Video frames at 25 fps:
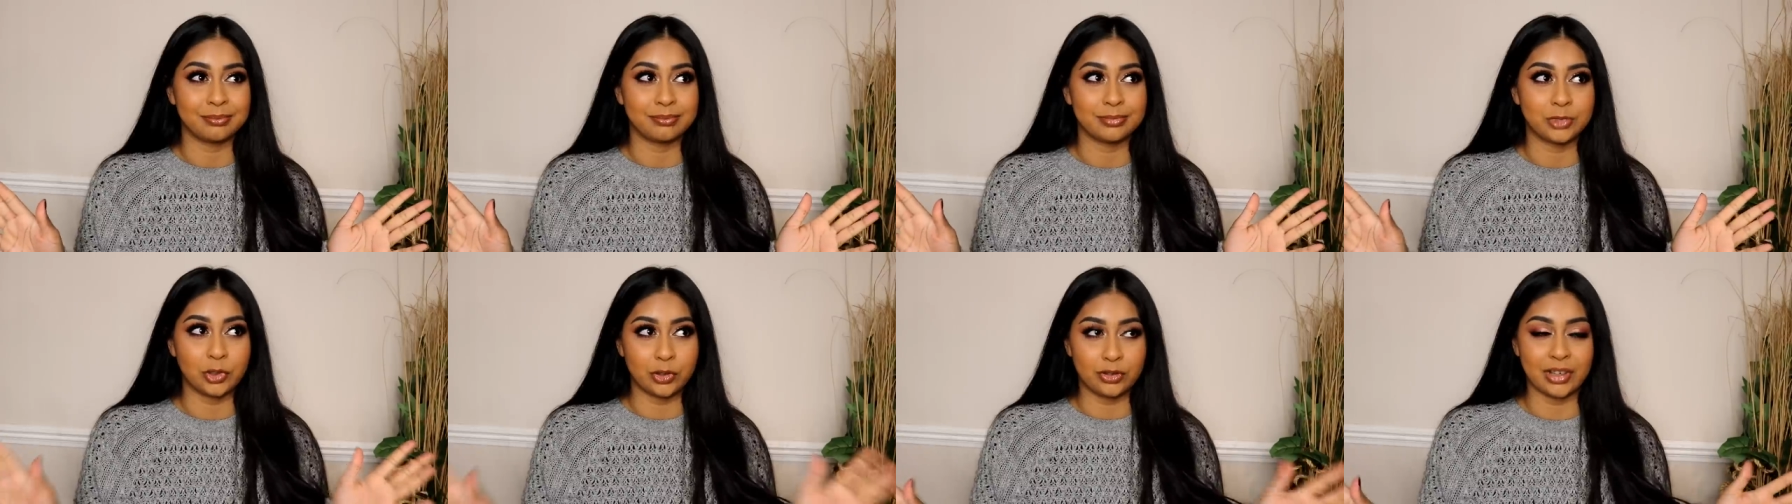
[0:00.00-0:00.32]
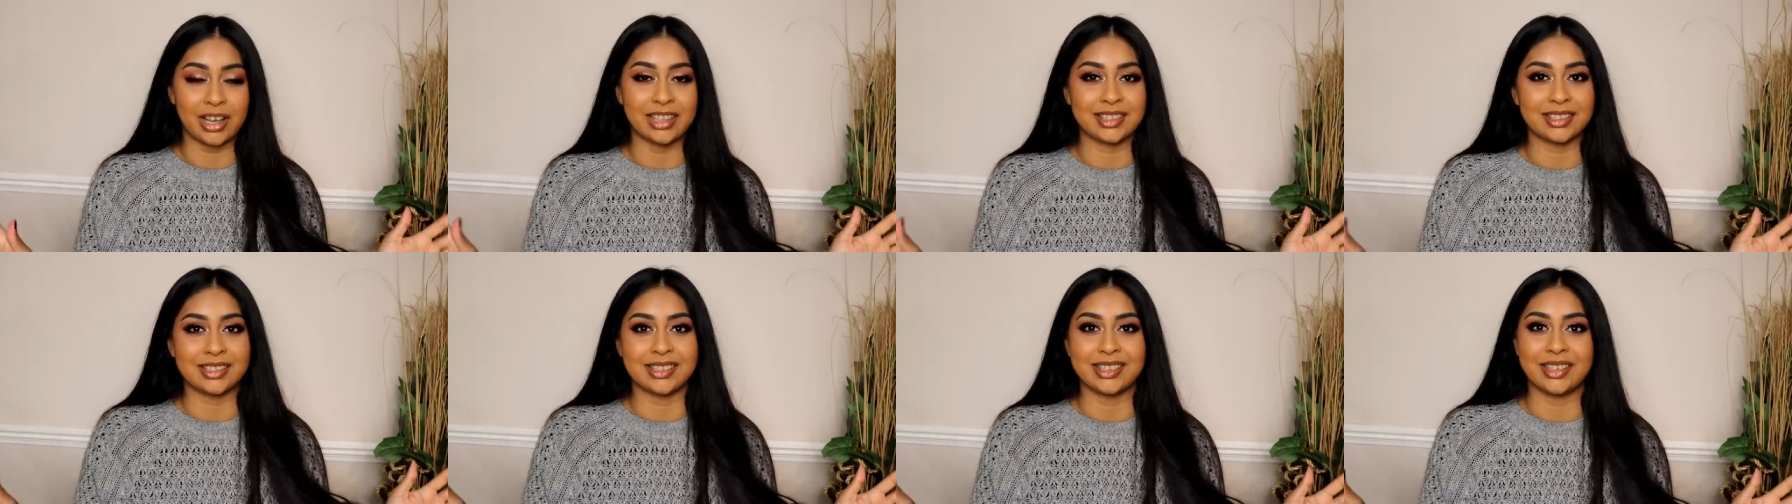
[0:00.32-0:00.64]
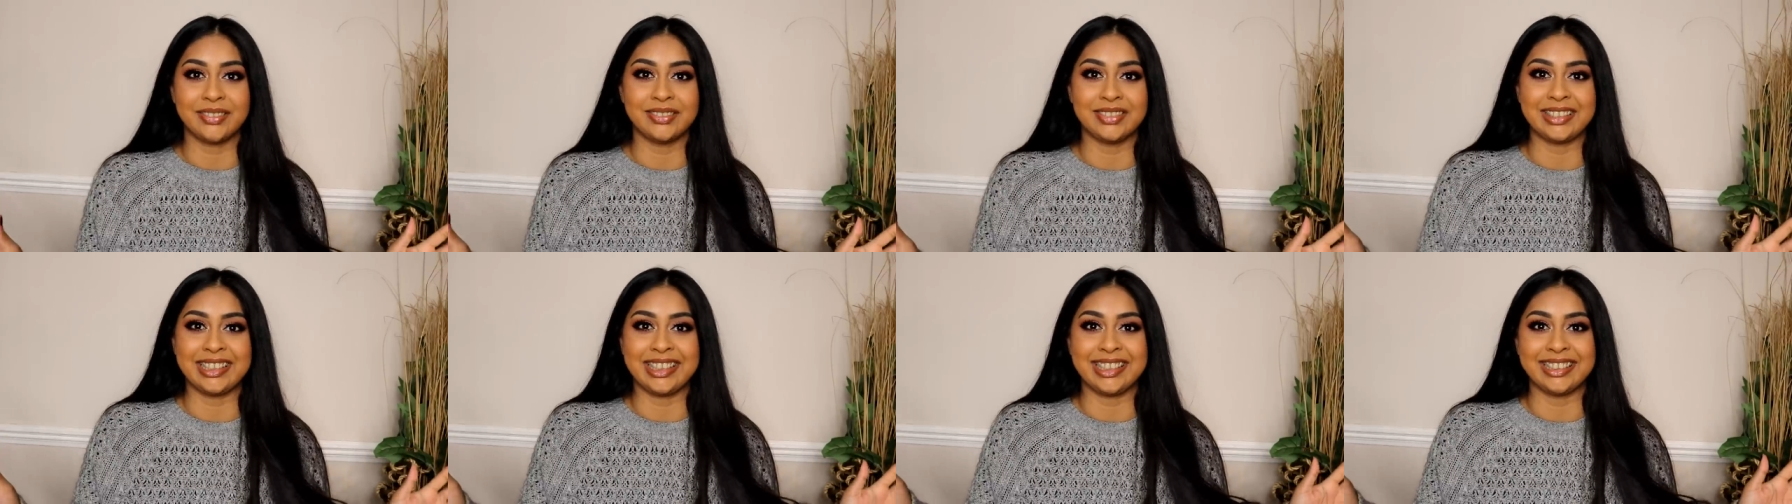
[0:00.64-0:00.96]

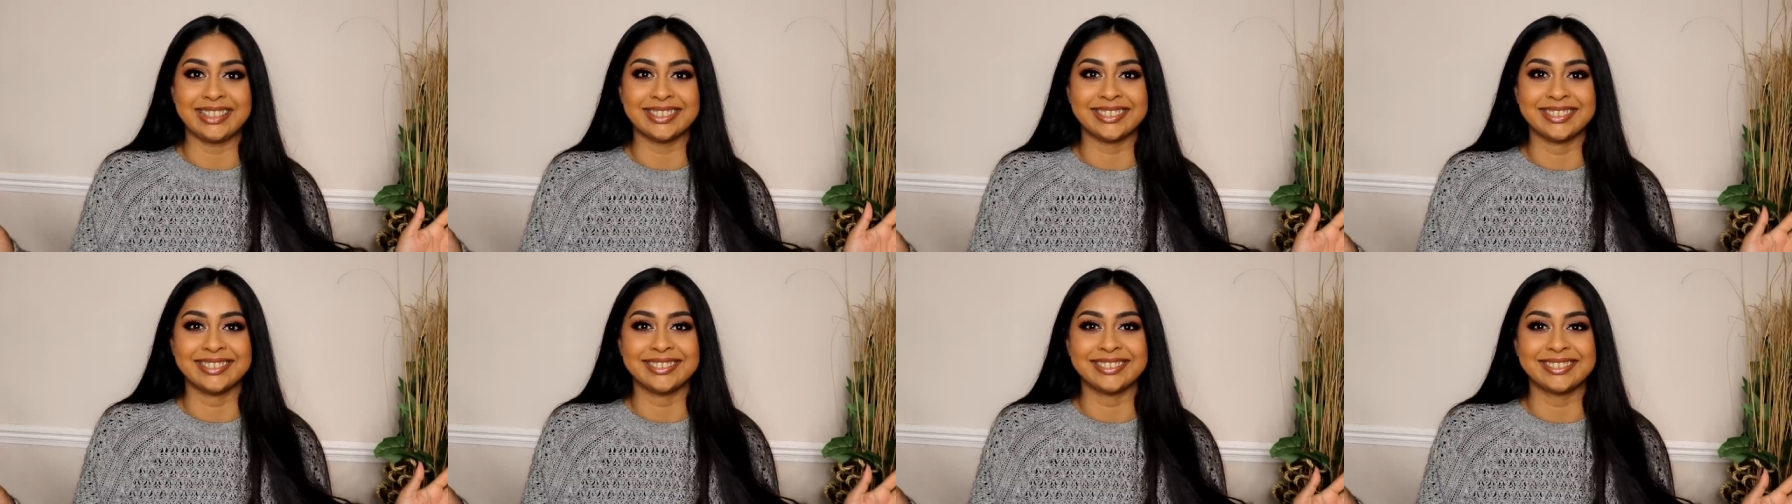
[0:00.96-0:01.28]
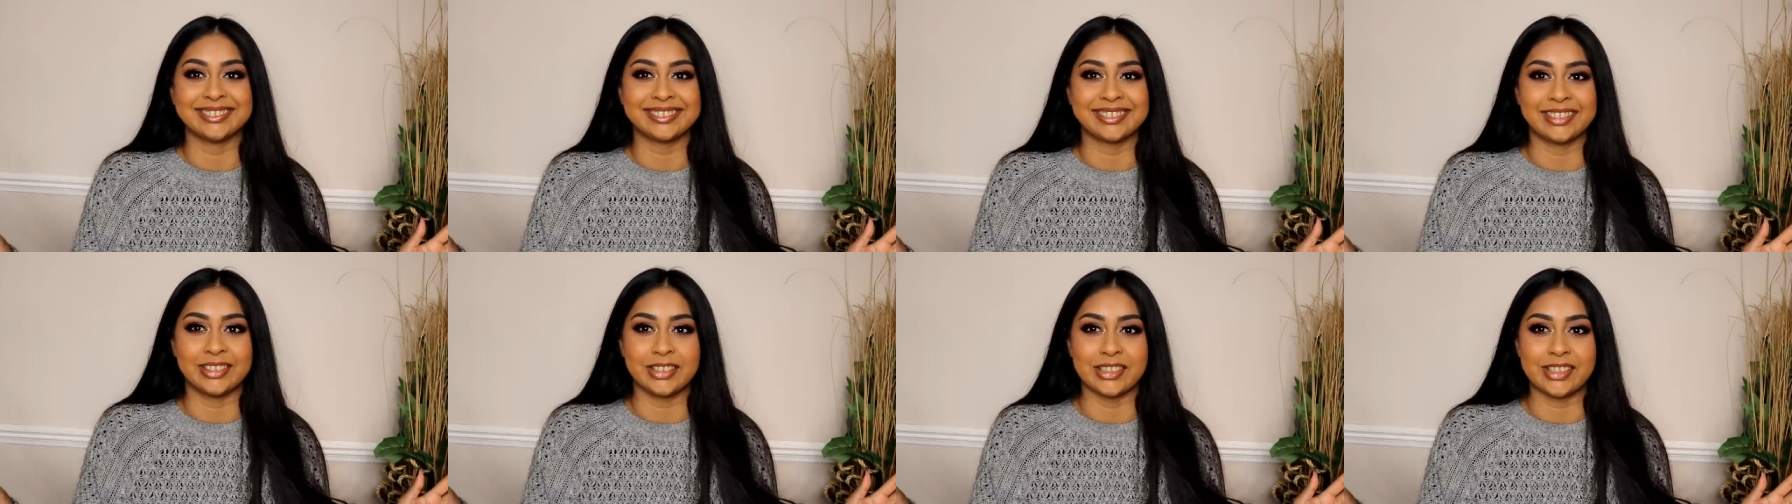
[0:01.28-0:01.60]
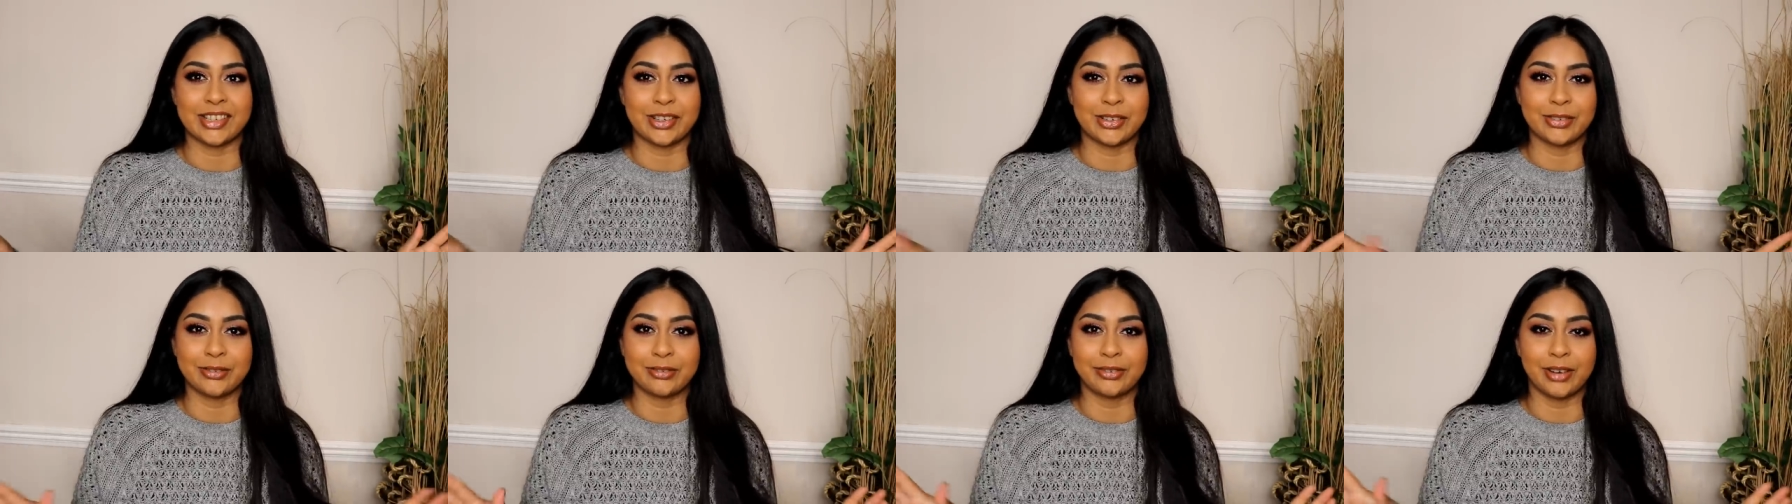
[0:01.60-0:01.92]
2017
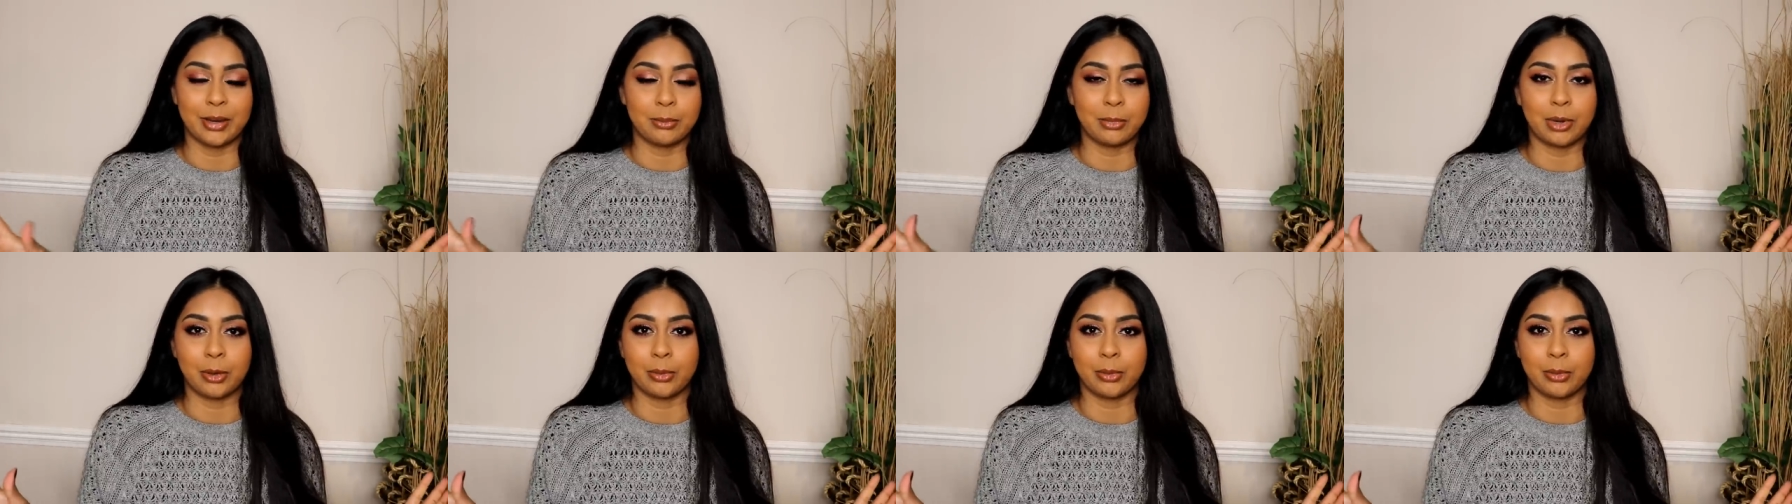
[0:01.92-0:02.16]
gosh I couldn't find